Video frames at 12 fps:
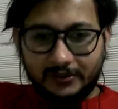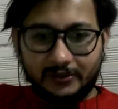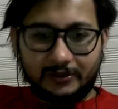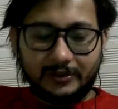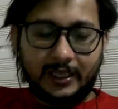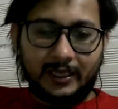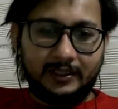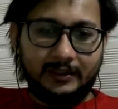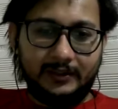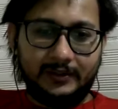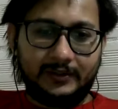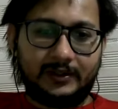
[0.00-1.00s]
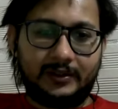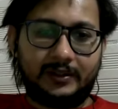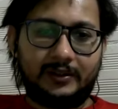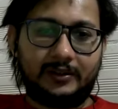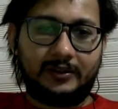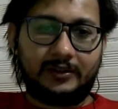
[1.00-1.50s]
So that is,
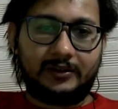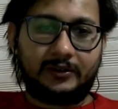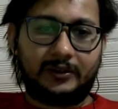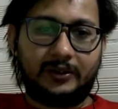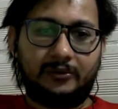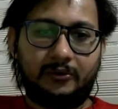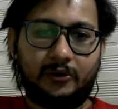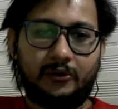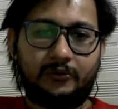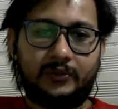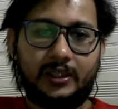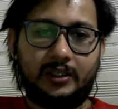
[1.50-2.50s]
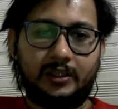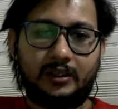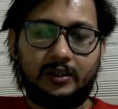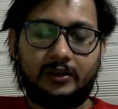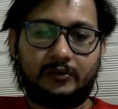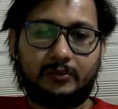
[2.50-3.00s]
one of the,
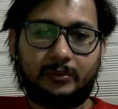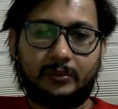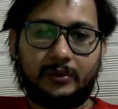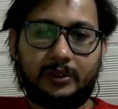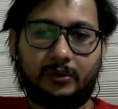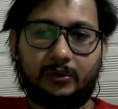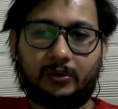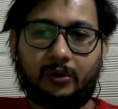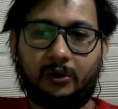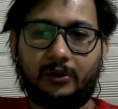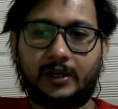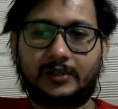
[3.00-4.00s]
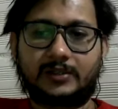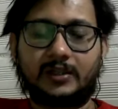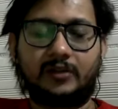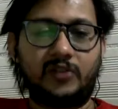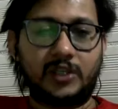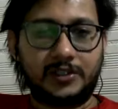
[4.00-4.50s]

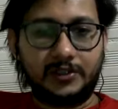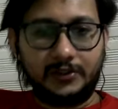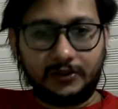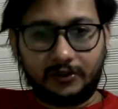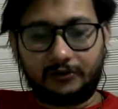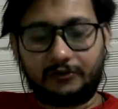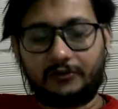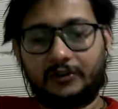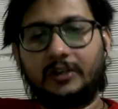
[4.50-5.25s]
contrasting features of,